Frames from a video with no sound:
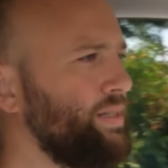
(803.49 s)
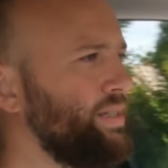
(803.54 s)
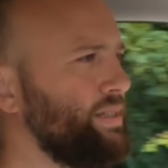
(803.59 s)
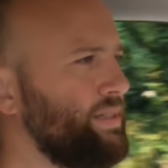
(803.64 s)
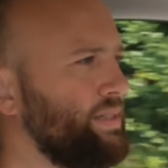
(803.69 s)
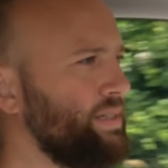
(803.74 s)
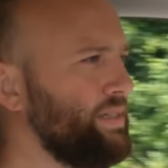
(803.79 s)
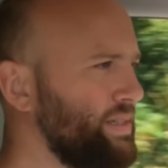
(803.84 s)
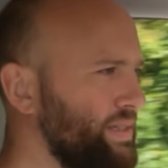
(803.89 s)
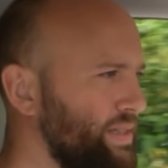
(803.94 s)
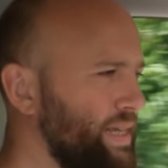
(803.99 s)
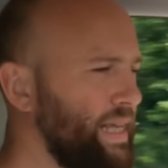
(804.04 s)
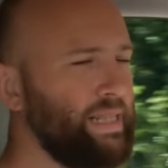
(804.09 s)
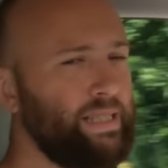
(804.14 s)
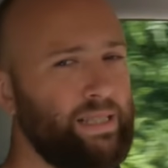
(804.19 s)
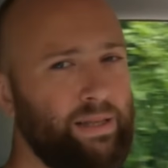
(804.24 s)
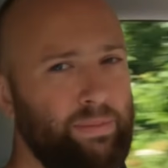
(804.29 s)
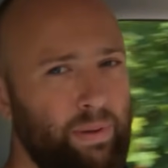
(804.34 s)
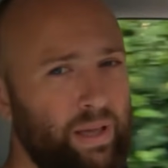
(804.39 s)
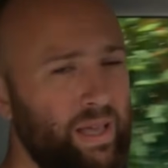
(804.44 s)
as it's
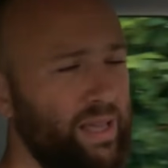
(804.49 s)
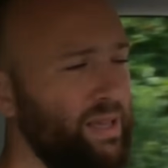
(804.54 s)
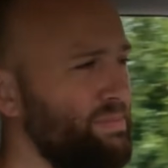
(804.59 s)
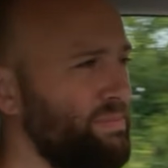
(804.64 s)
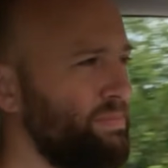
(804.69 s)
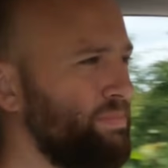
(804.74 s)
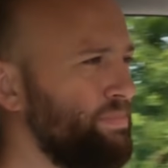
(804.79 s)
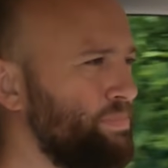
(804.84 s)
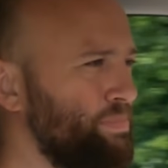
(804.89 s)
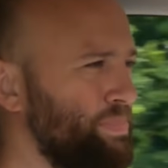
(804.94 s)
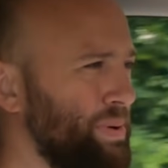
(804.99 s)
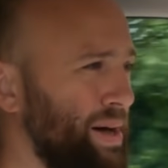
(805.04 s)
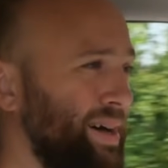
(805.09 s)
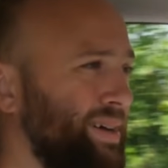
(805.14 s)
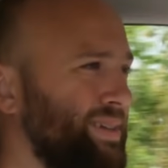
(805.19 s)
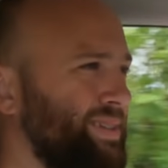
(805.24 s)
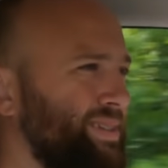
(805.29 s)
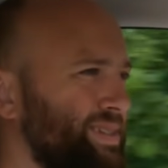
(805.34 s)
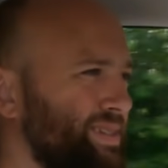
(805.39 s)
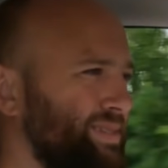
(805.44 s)
said to be,
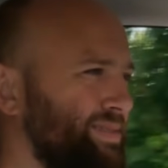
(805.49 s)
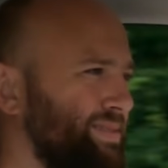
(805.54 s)
but